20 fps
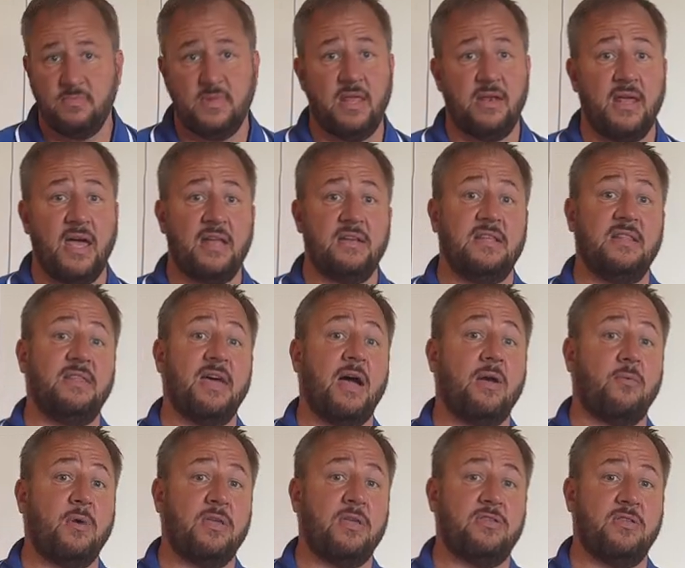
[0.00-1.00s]
And I did
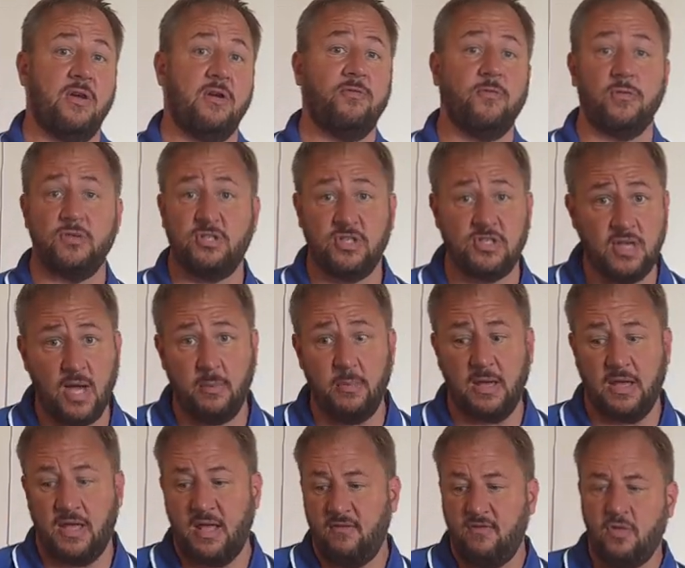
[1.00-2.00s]
that right there for just
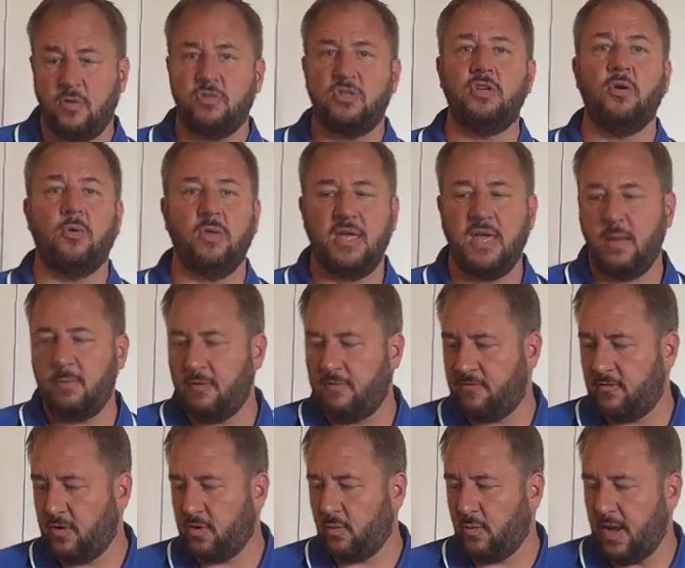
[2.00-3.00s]
coming, even though she only came.
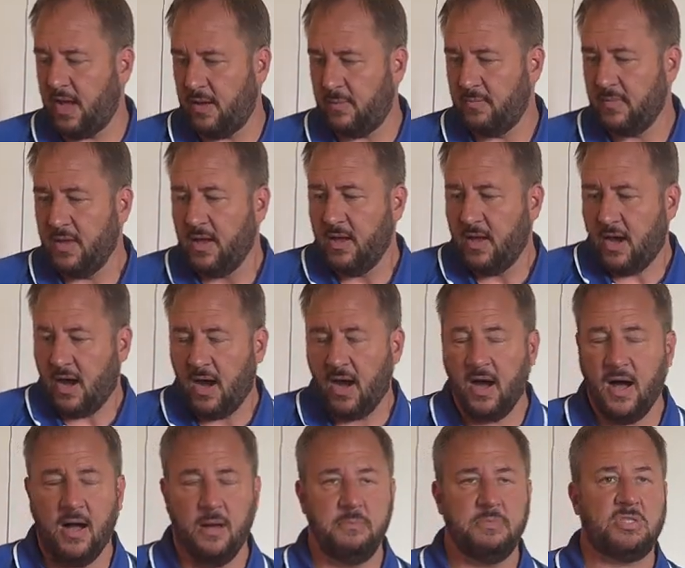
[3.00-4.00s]

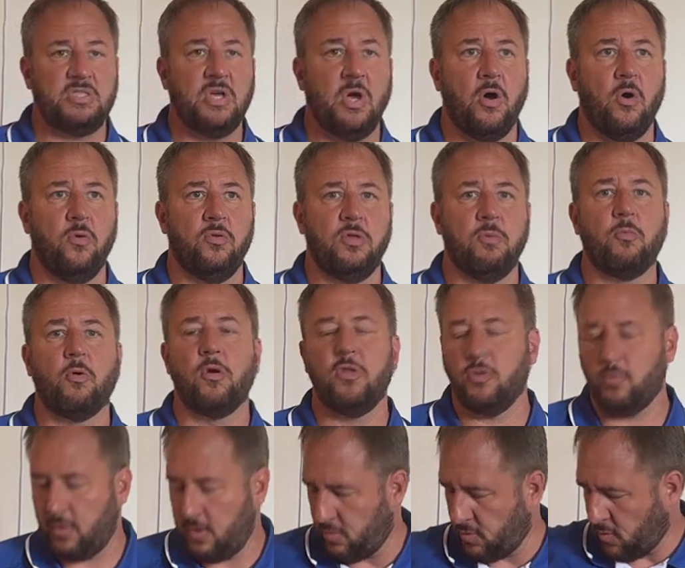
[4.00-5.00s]
So the more that
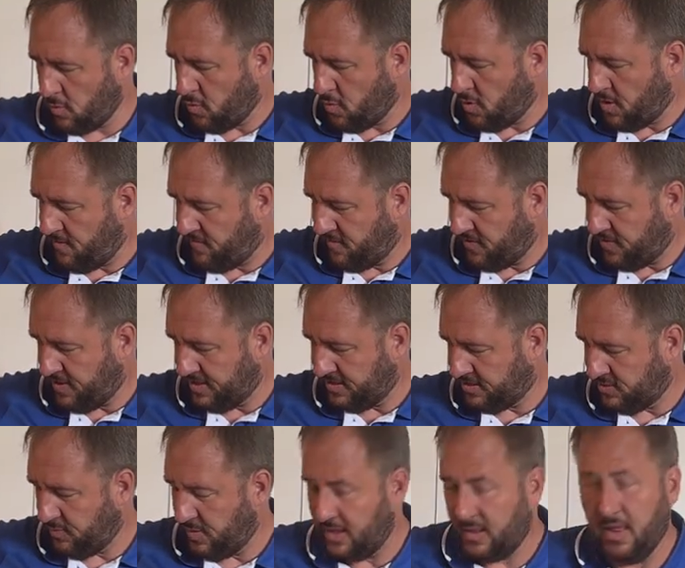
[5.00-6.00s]
we reward for things
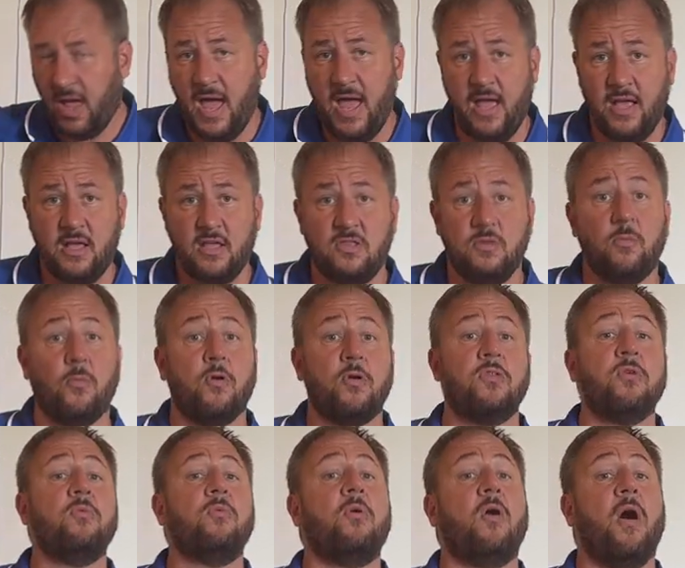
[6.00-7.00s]
that we like, the more
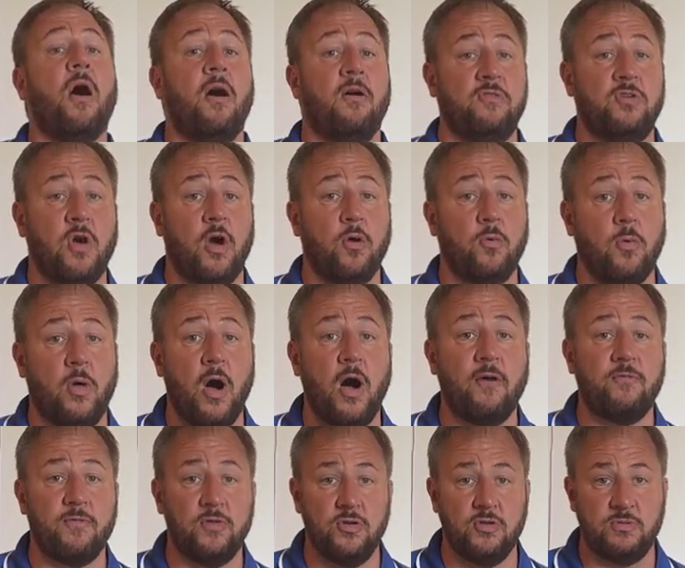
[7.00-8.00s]
the dog will
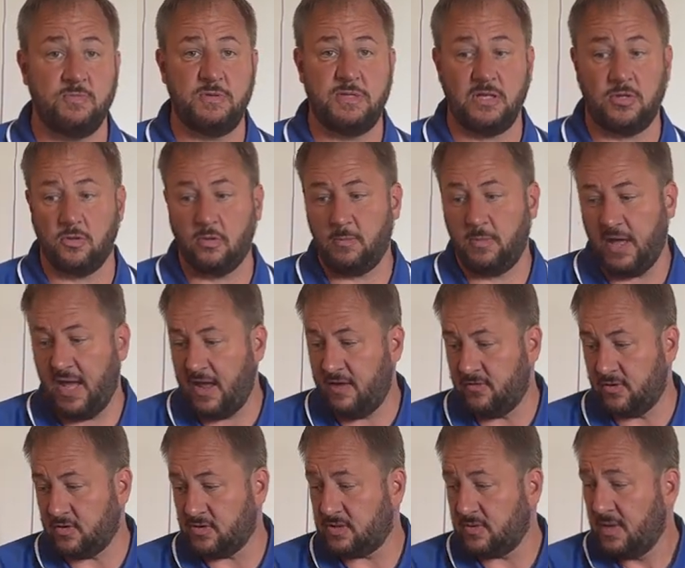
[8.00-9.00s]
offer those particular
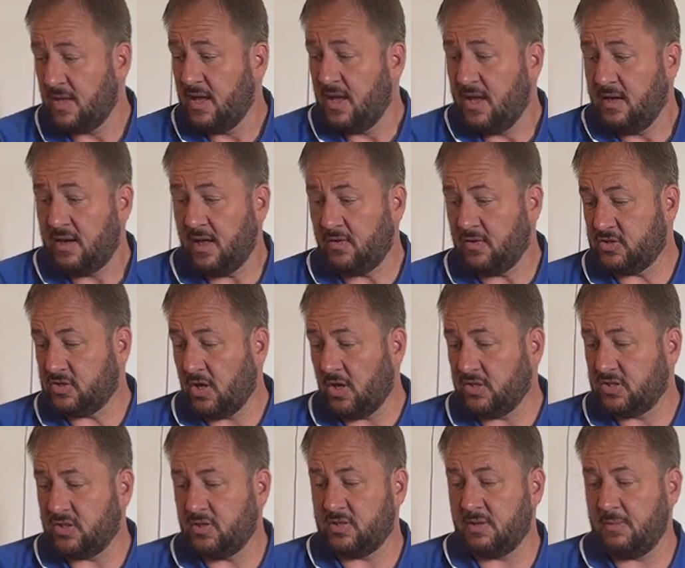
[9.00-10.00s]
behaviors. Now there's
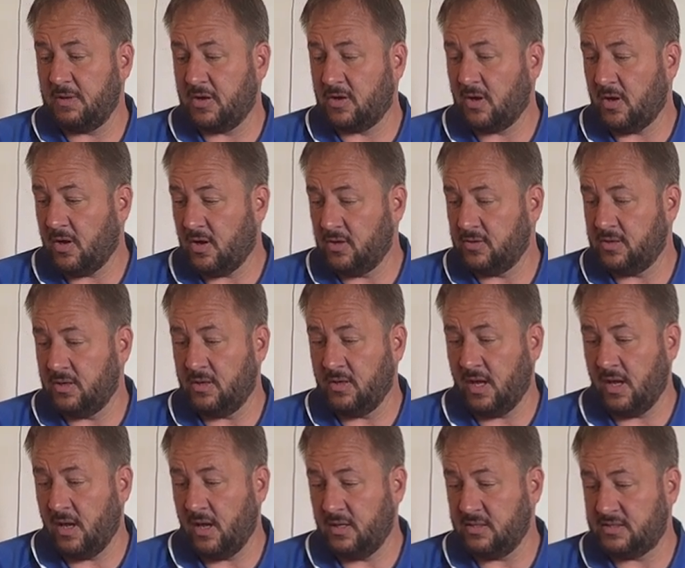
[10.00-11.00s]
also something called
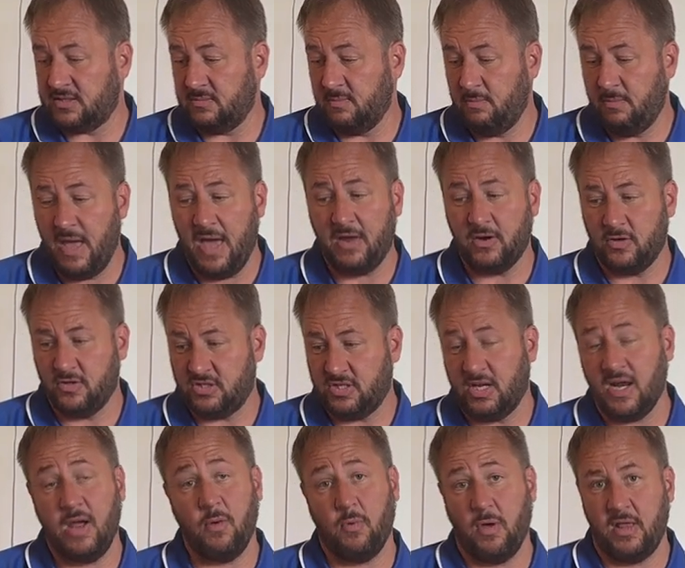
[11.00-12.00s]
manners
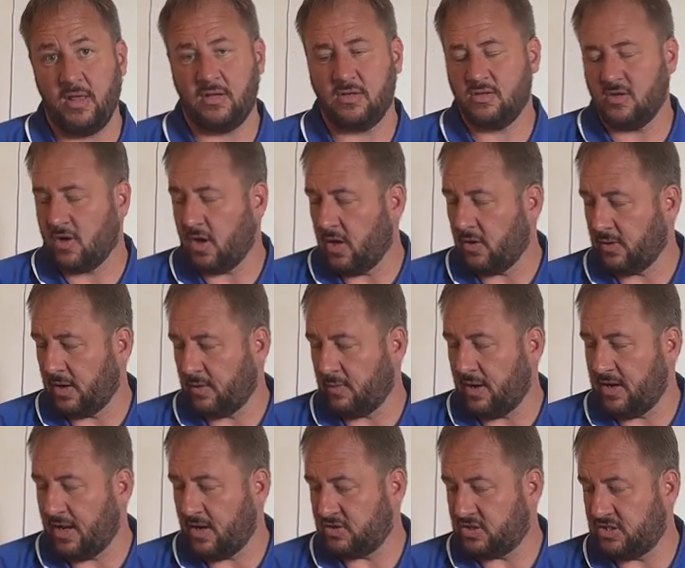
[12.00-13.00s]
that I like to call. Like
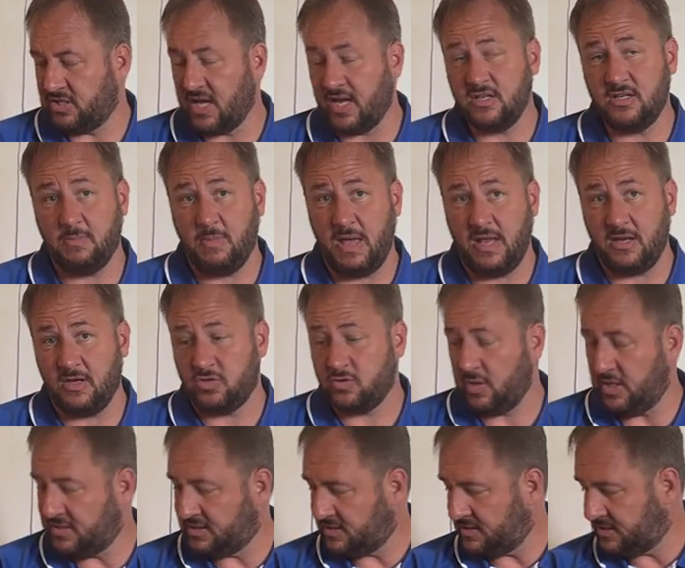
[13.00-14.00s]
right now, she's kind of demanding
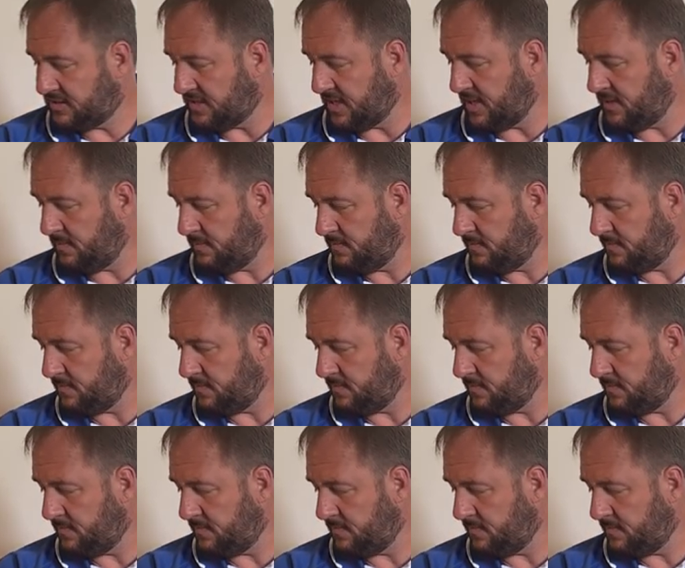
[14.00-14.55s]
treats. Sit.